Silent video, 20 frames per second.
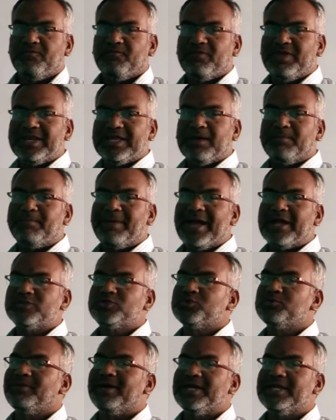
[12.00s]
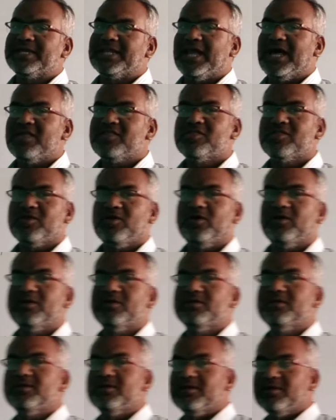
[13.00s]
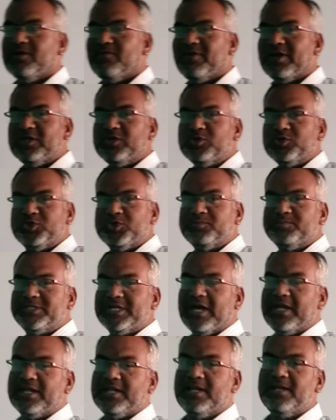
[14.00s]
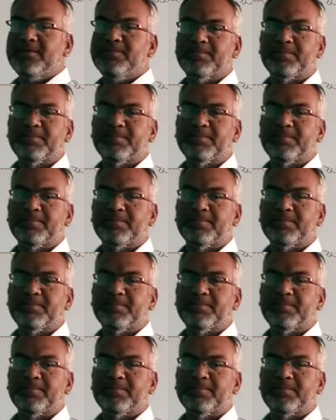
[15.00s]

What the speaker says: Welcome back to my class on our YouTube channel.